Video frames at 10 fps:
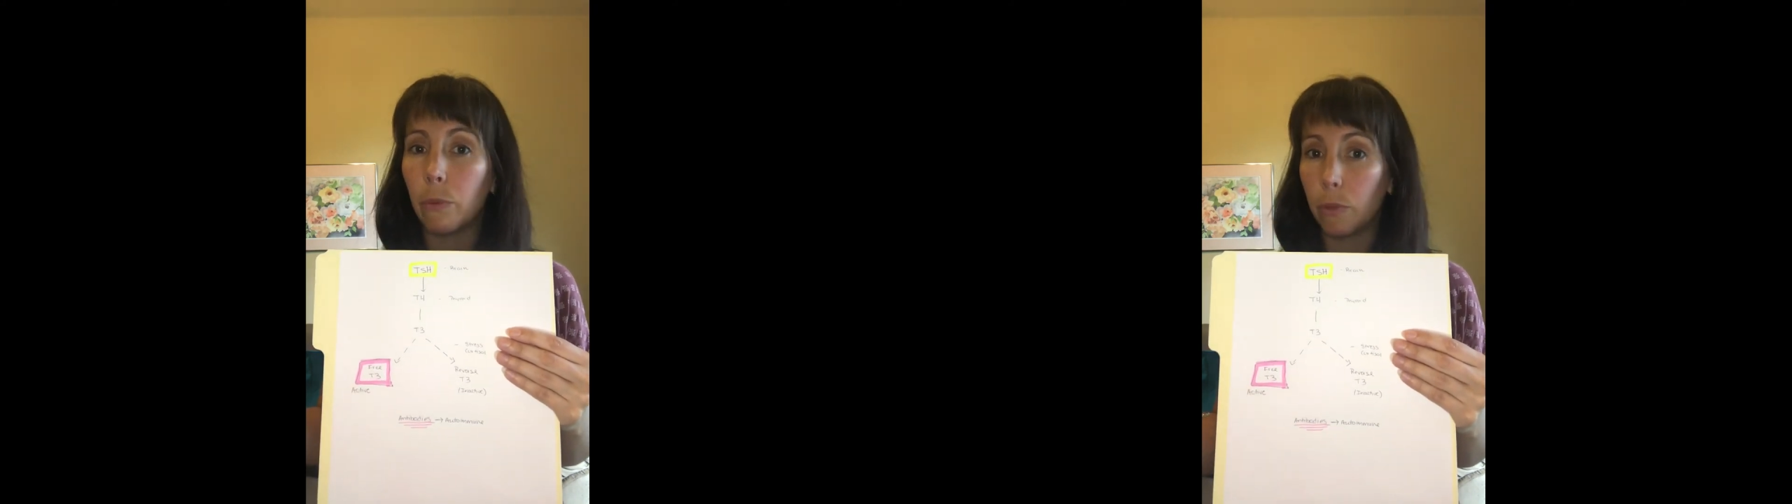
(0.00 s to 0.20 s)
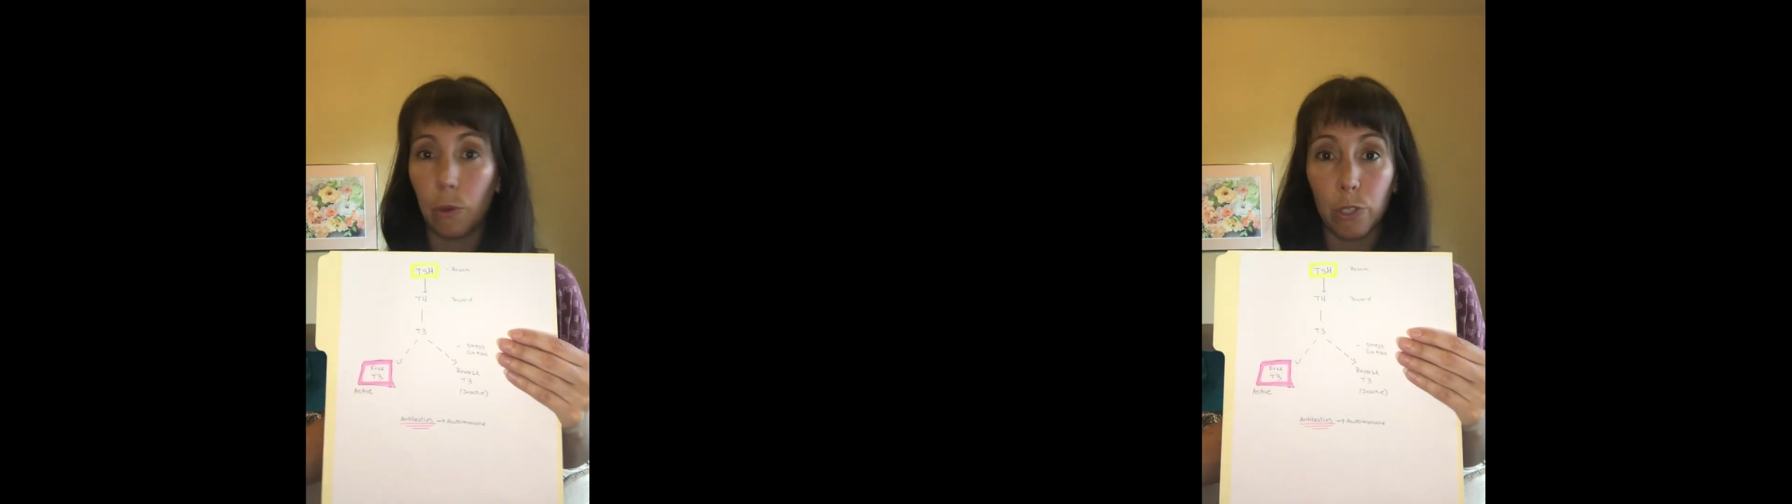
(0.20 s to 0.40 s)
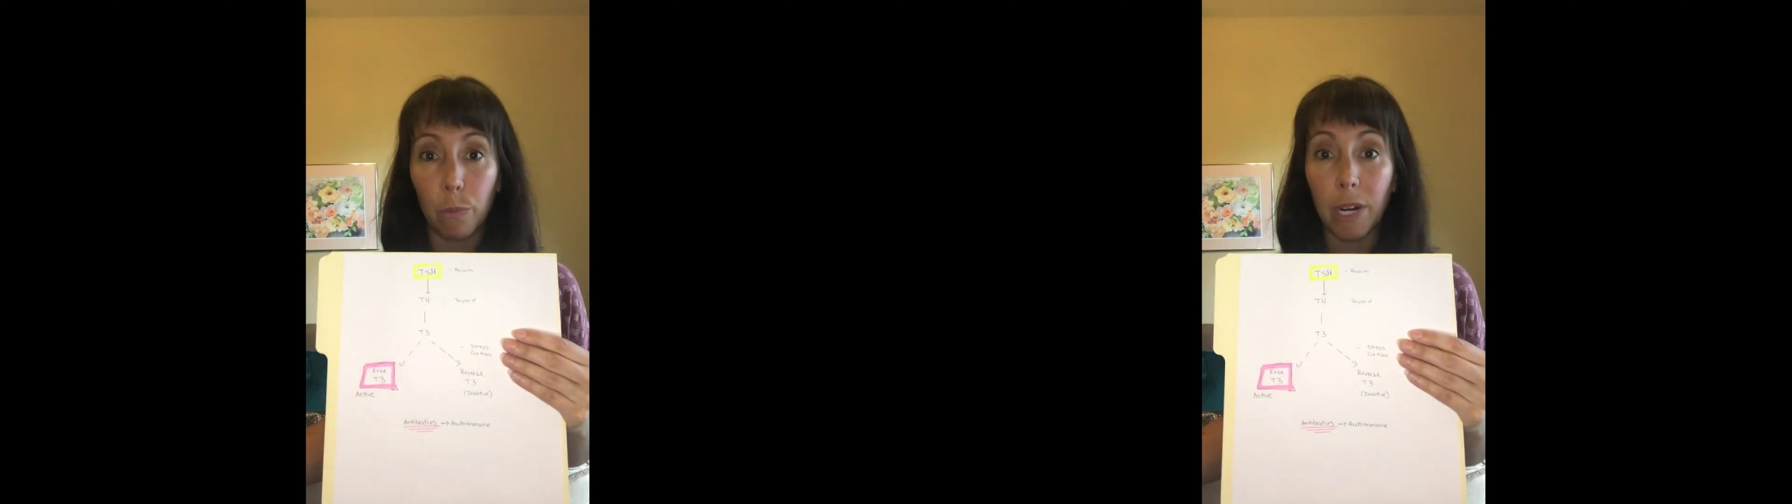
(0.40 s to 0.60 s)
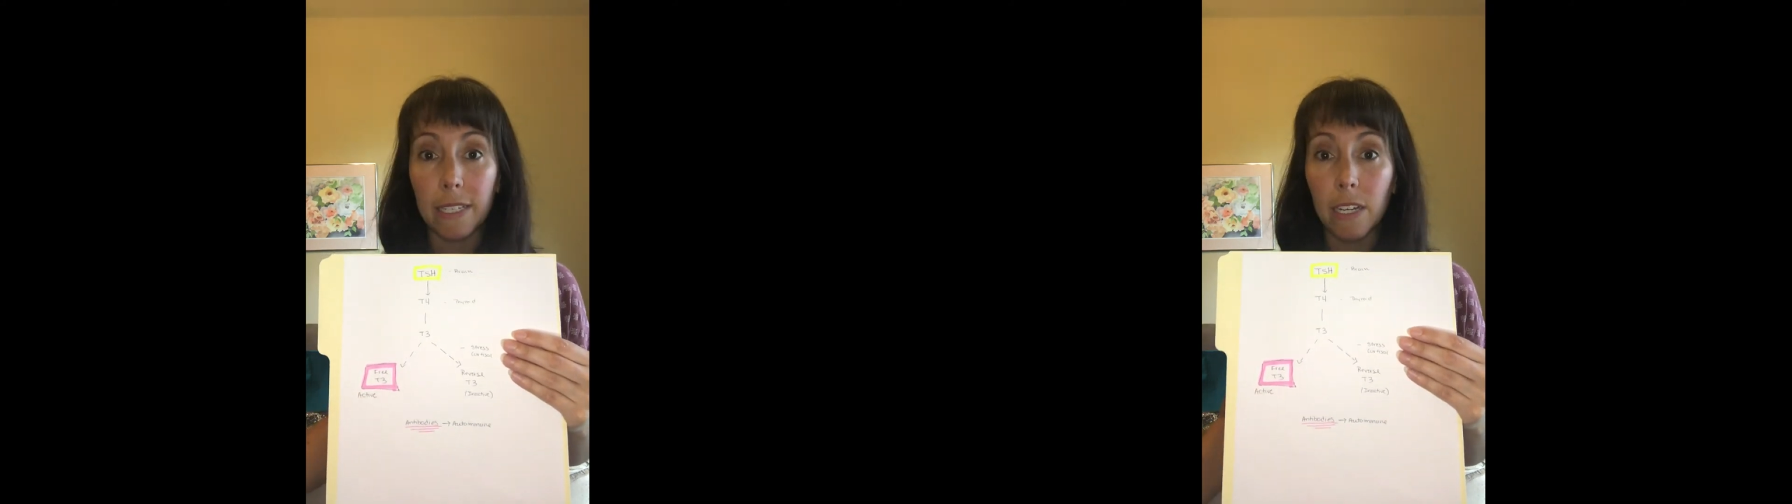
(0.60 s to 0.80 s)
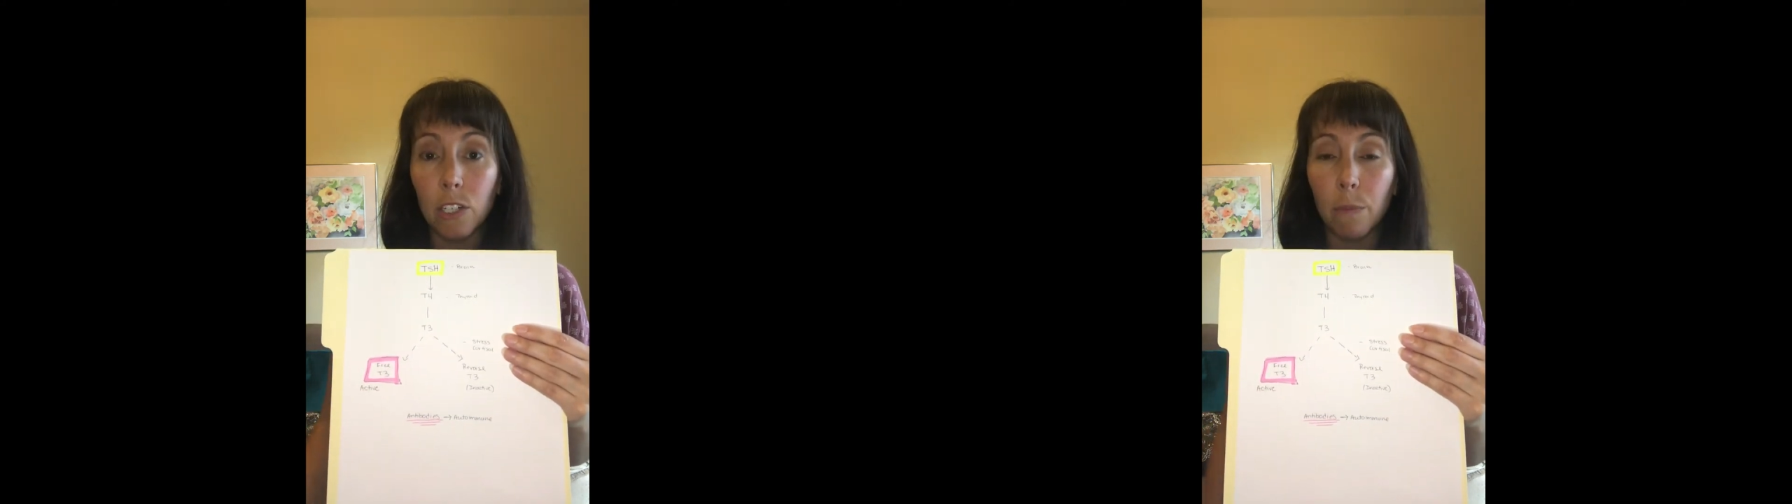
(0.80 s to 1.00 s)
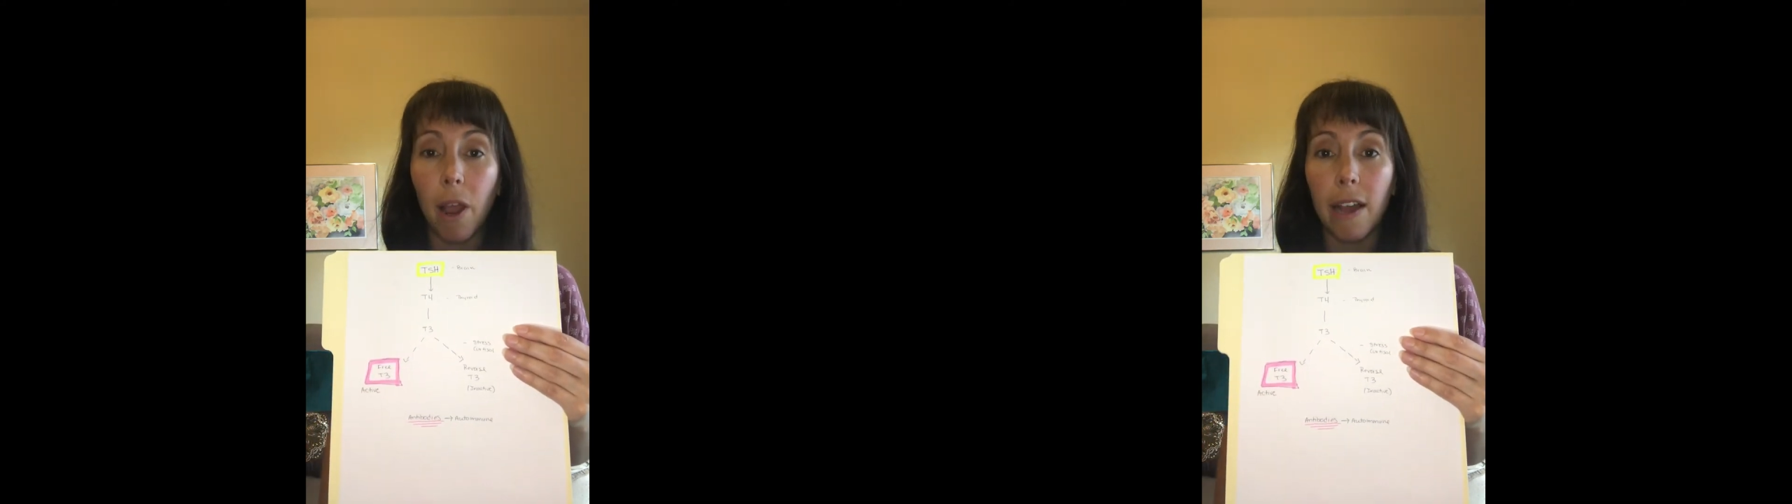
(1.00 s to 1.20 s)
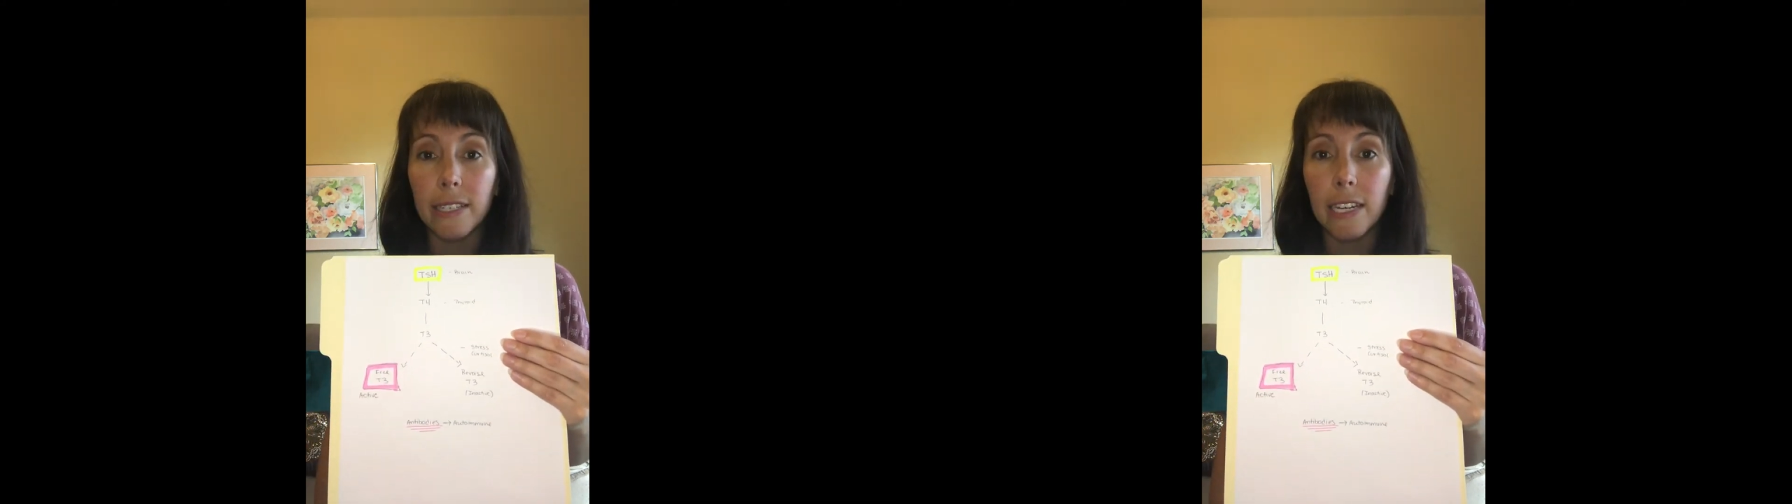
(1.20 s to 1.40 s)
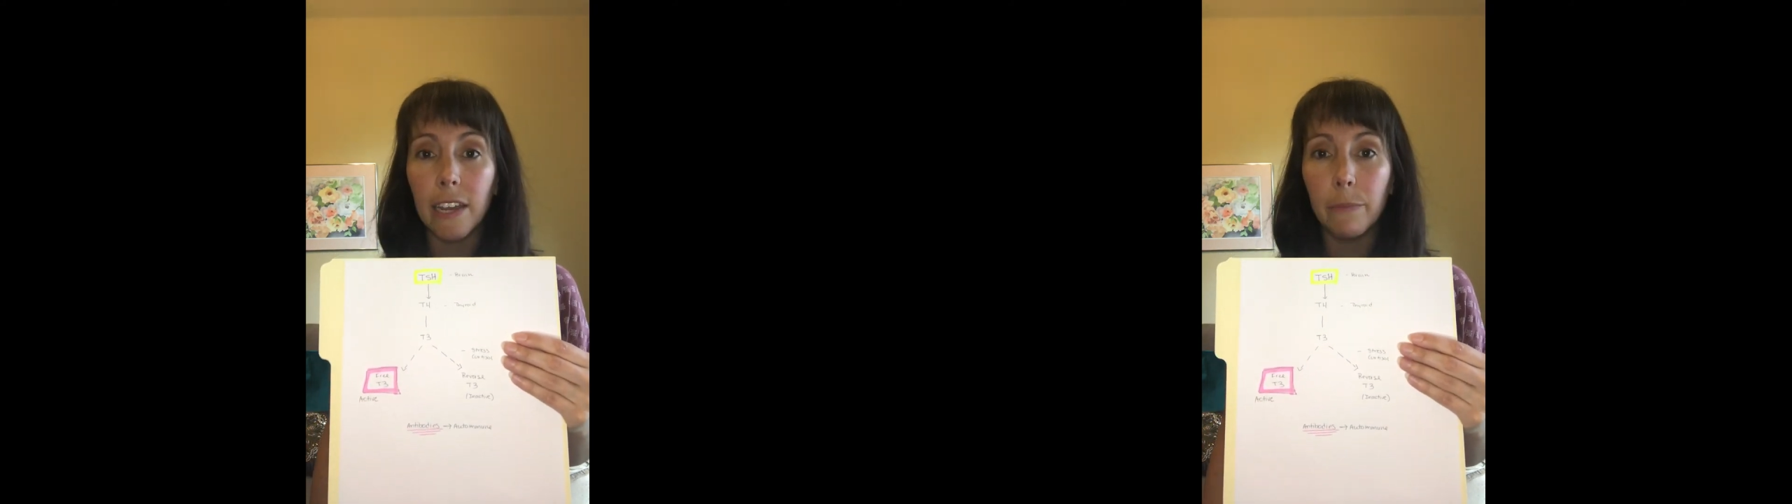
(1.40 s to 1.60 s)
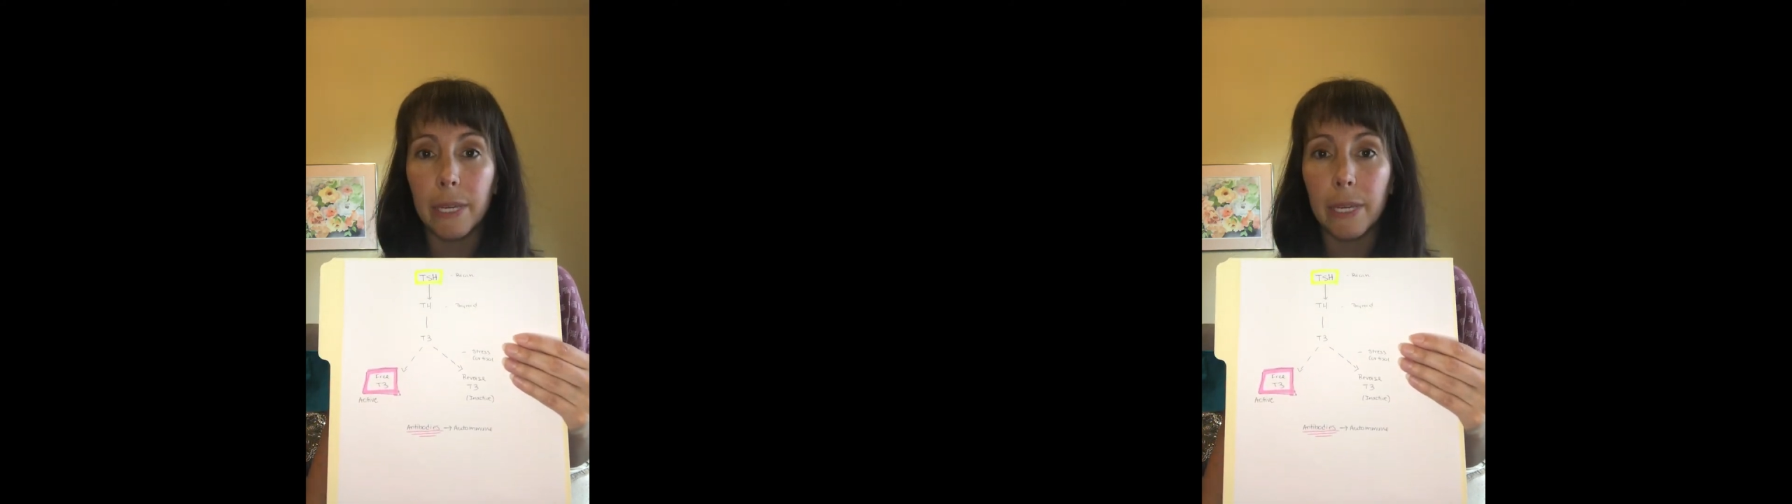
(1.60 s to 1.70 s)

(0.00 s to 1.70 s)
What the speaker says: those are present or positive,